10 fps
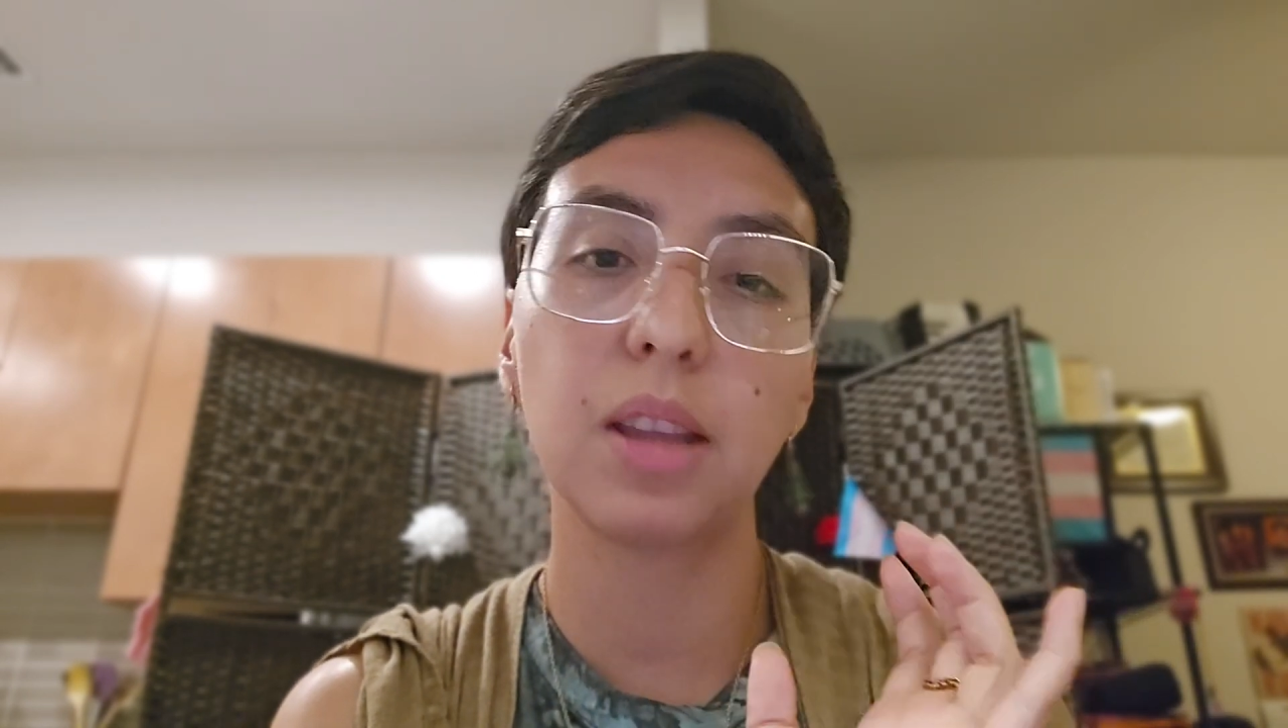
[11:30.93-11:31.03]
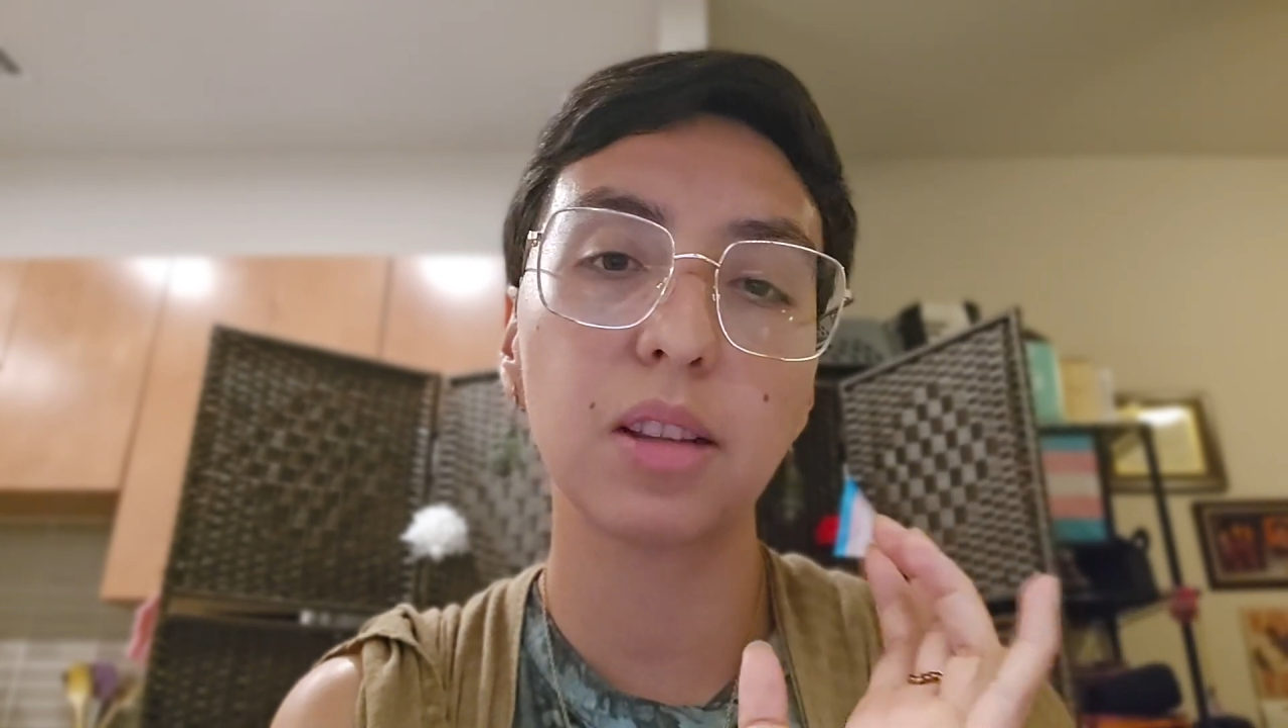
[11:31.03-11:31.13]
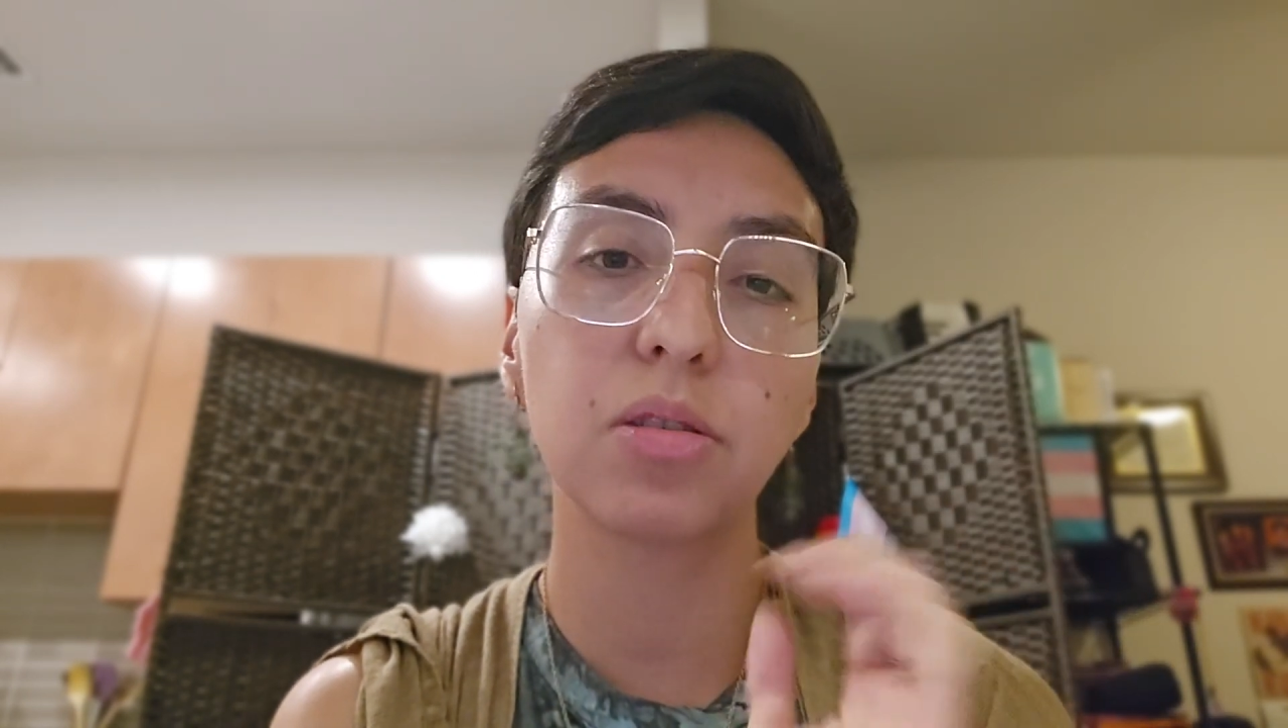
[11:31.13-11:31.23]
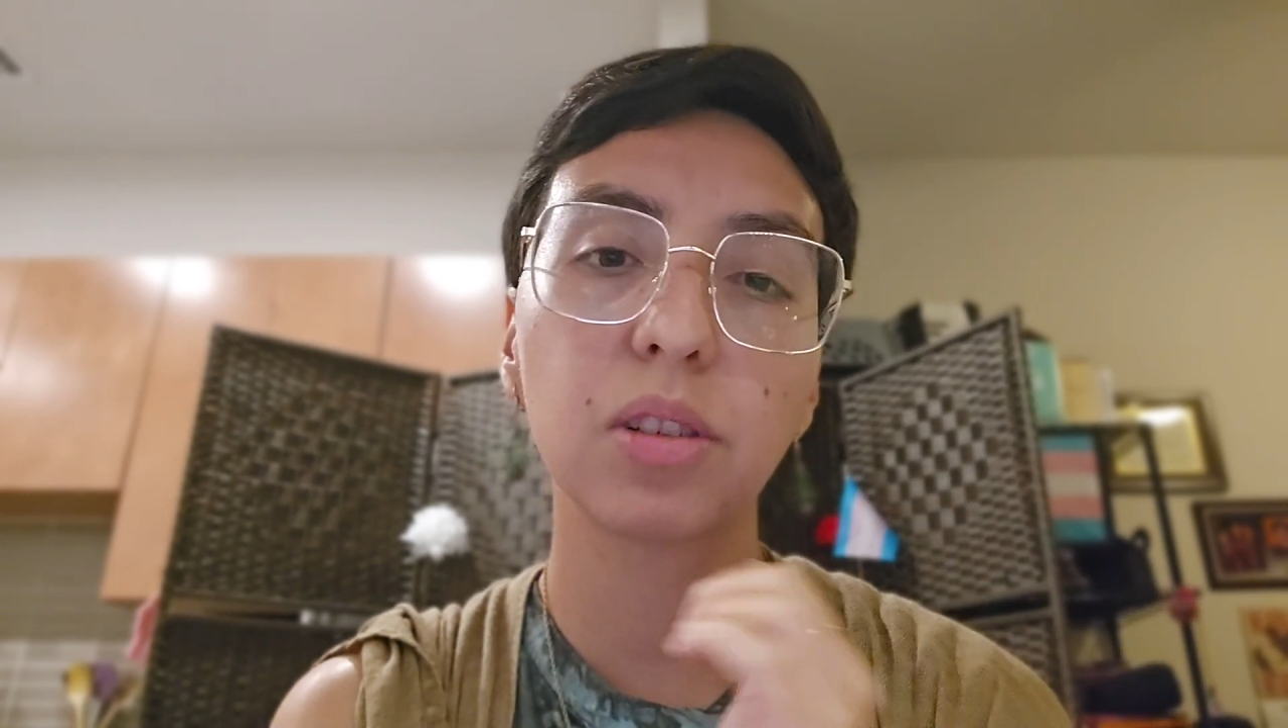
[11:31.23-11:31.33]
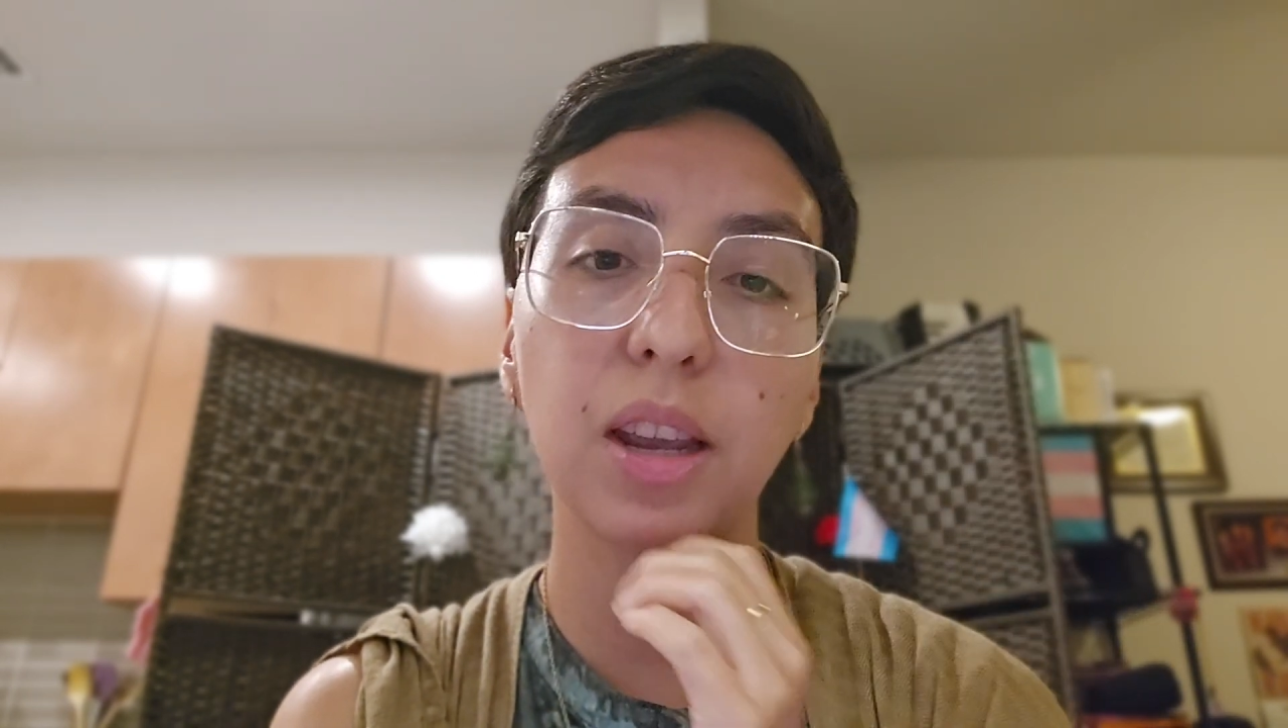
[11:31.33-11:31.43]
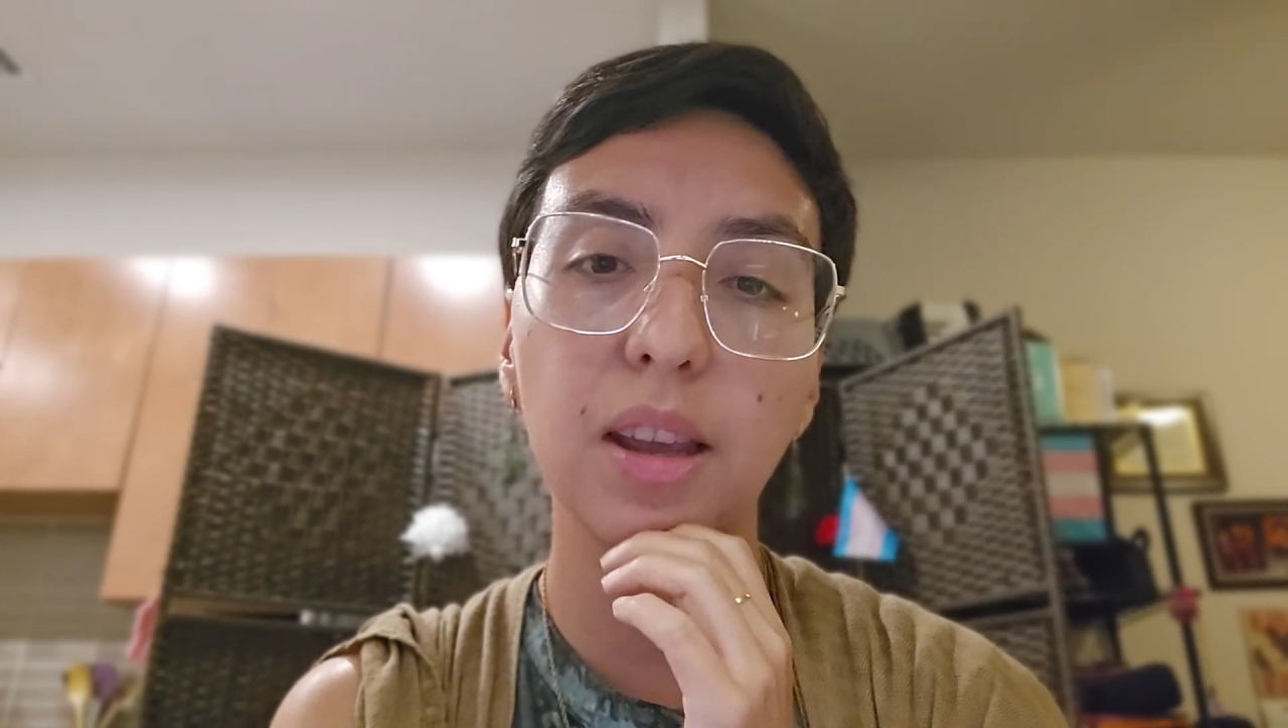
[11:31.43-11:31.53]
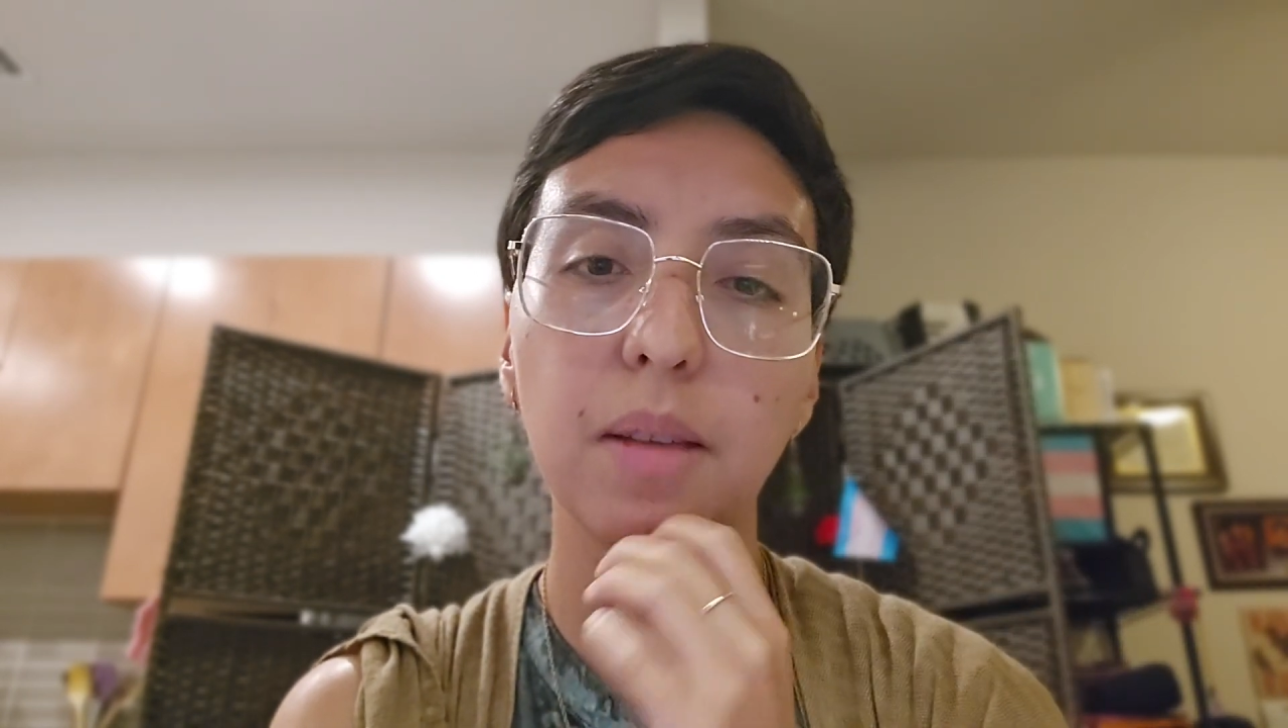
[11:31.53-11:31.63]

that's okay.